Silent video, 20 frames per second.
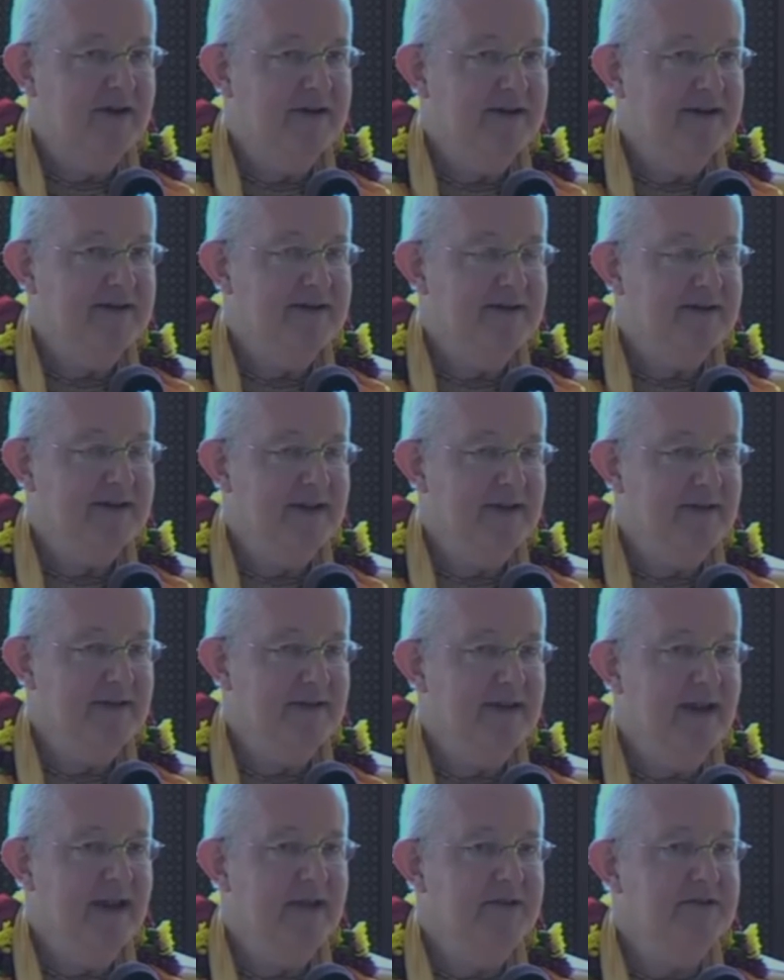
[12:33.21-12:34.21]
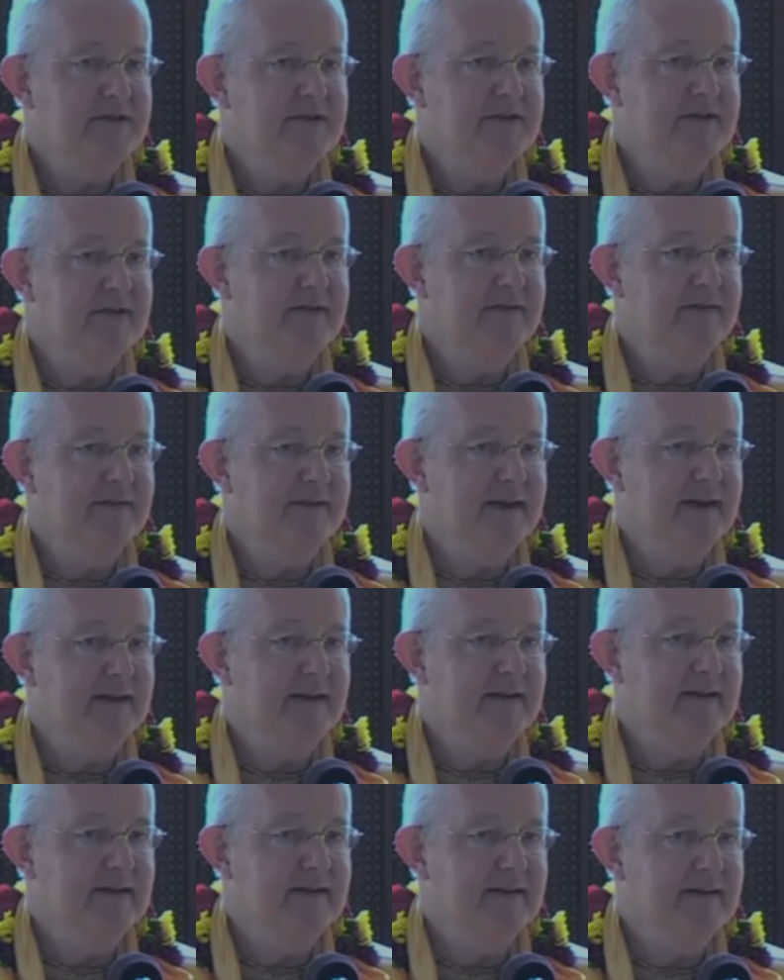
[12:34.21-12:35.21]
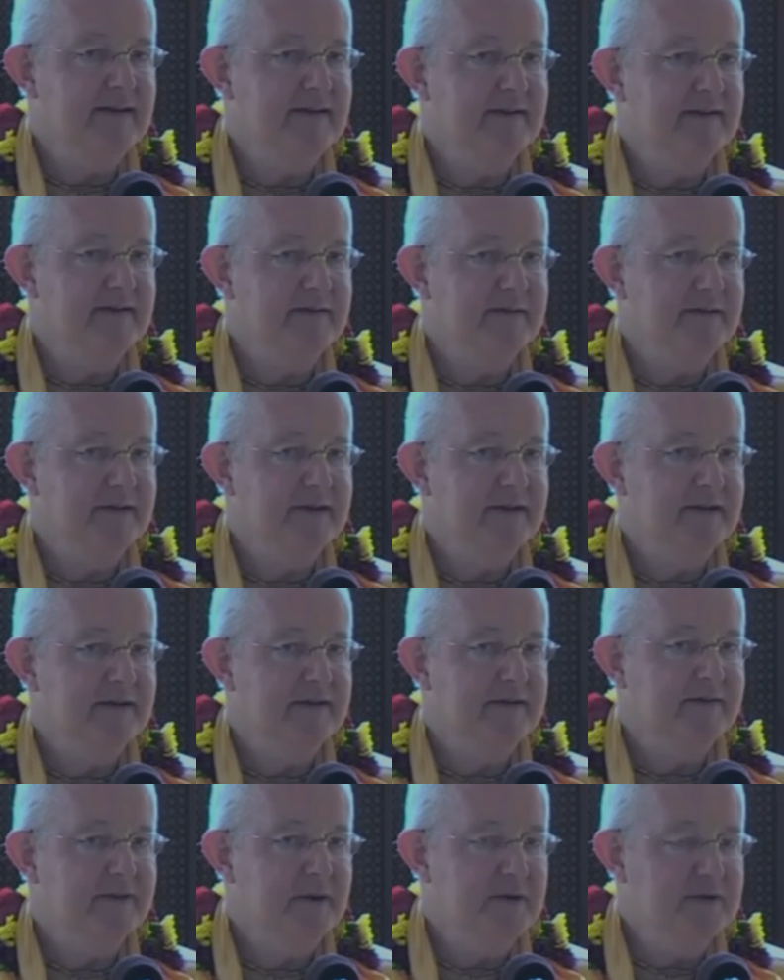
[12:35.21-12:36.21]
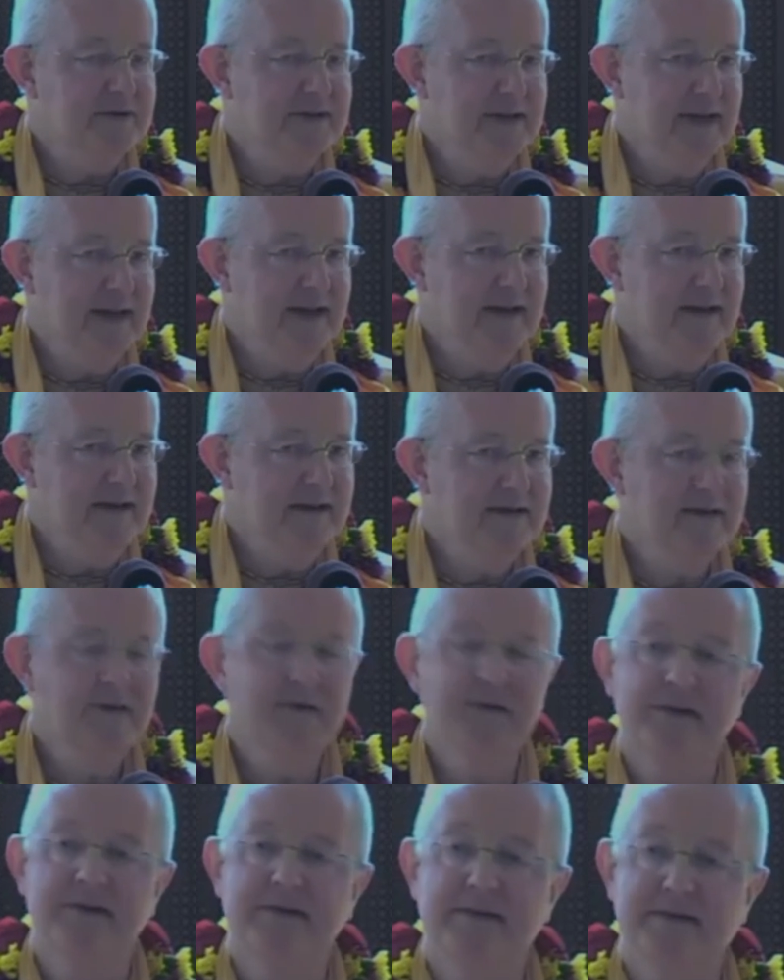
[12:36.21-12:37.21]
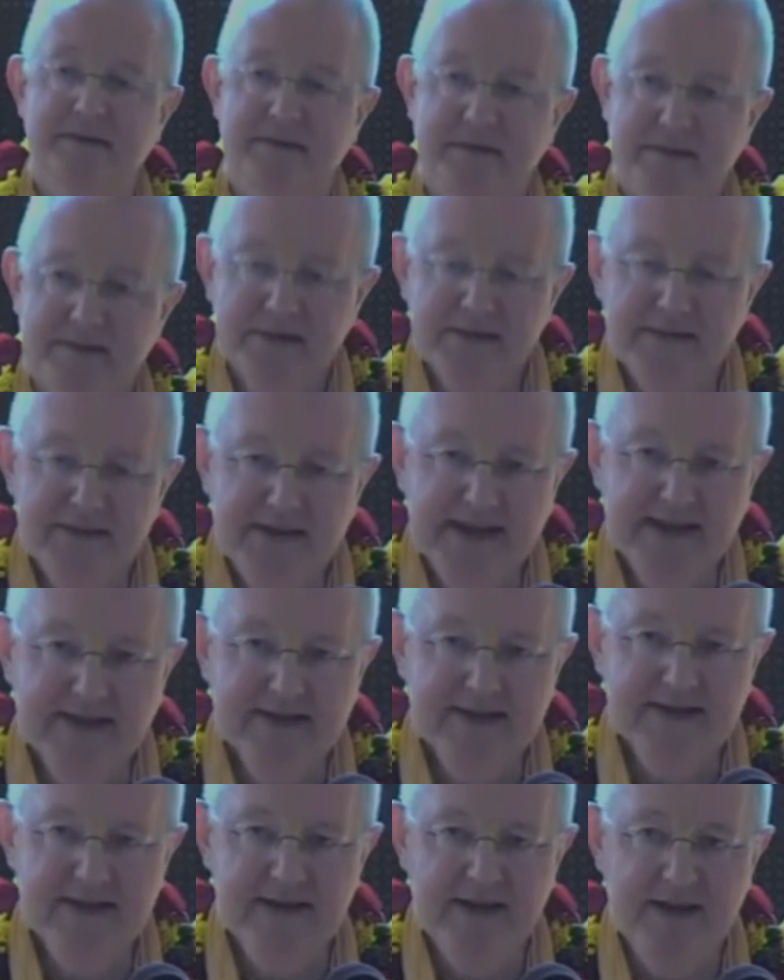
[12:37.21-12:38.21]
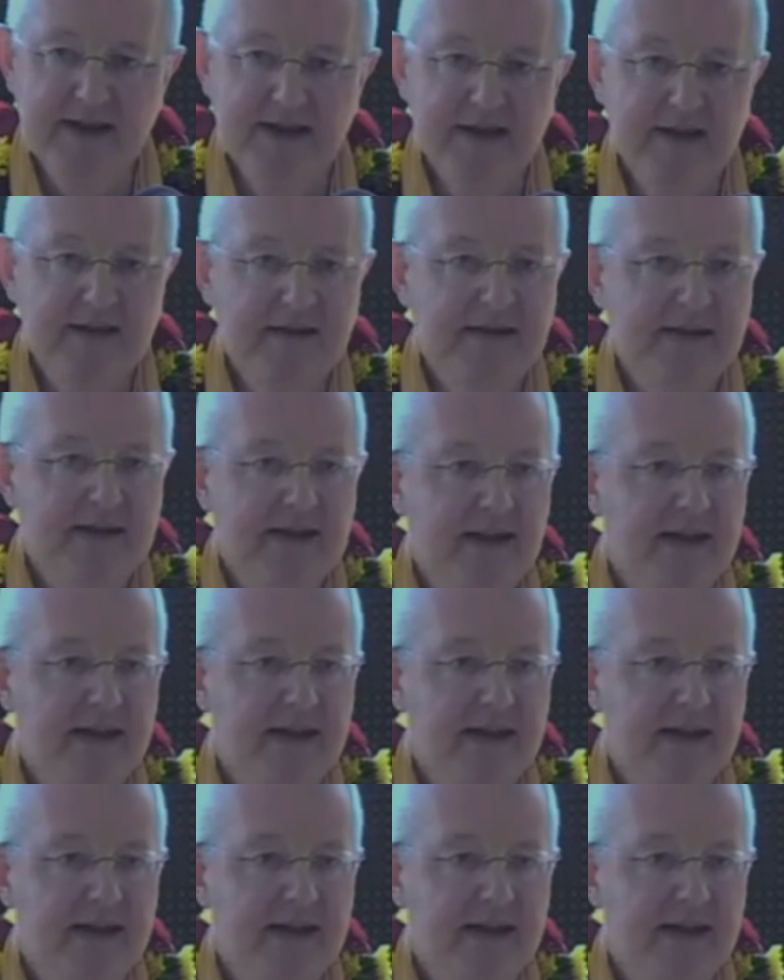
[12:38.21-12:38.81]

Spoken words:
say the nature of a devotee or living entity is